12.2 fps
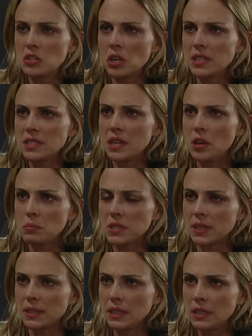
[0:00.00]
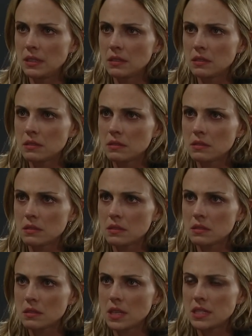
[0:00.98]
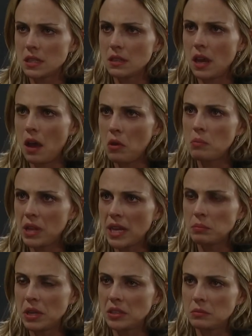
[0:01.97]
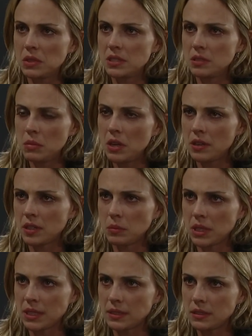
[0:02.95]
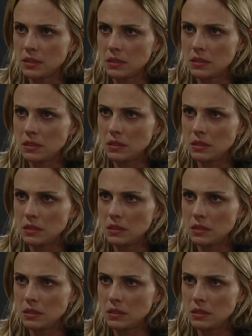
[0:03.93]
I needed Johnny's help, Sonny. That's how I blackmailed him into marrying me.